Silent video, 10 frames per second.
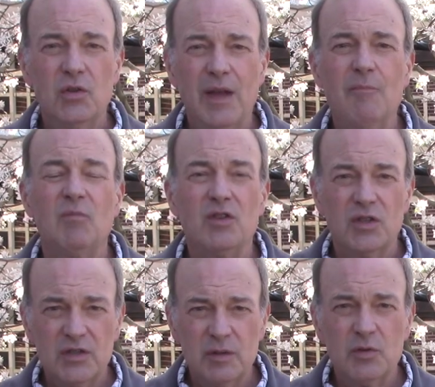that,
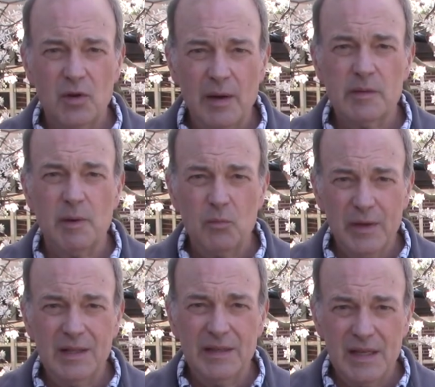just subscribe to my
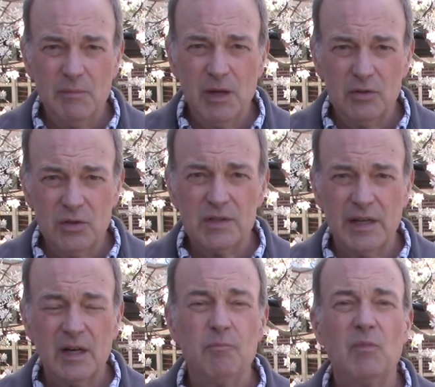weekly email
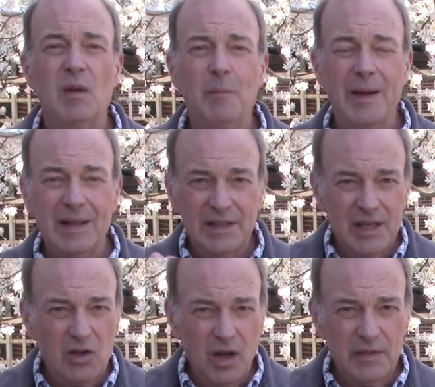newsletter by
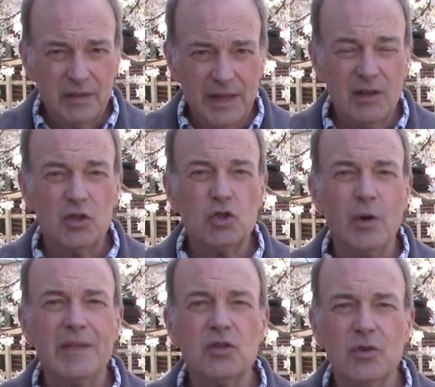clicking on the link,
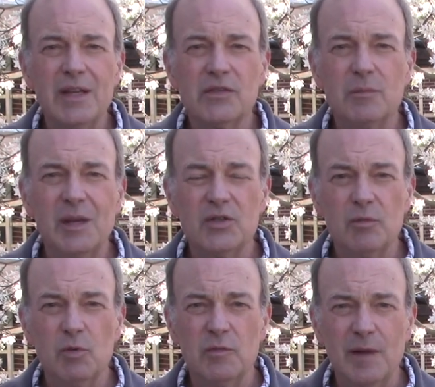Join the
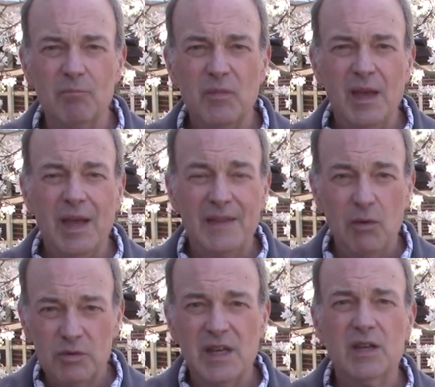Transformation Movement, and that
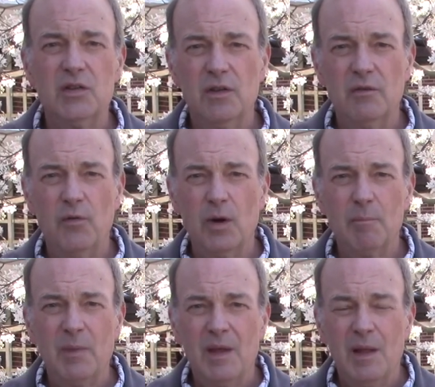will take you to the
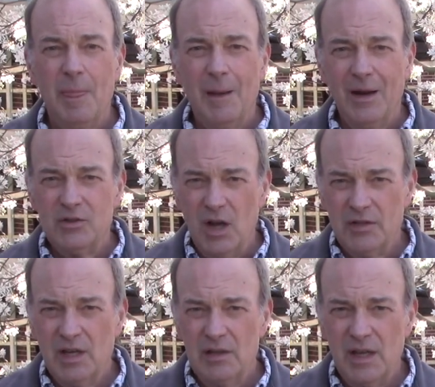form. And I'll talk
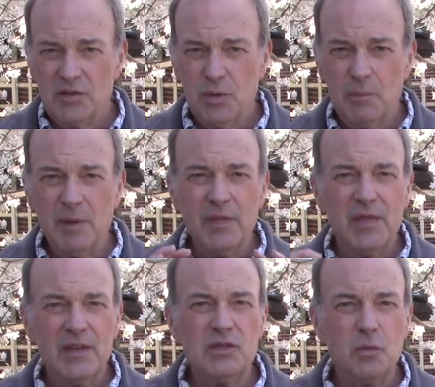to you again next week, but
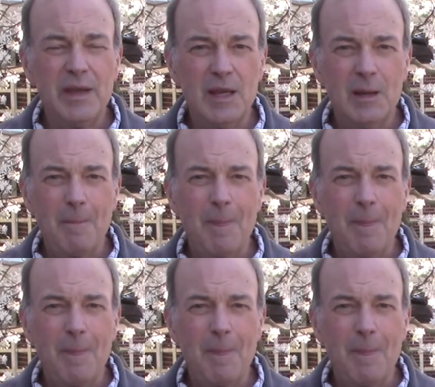this week,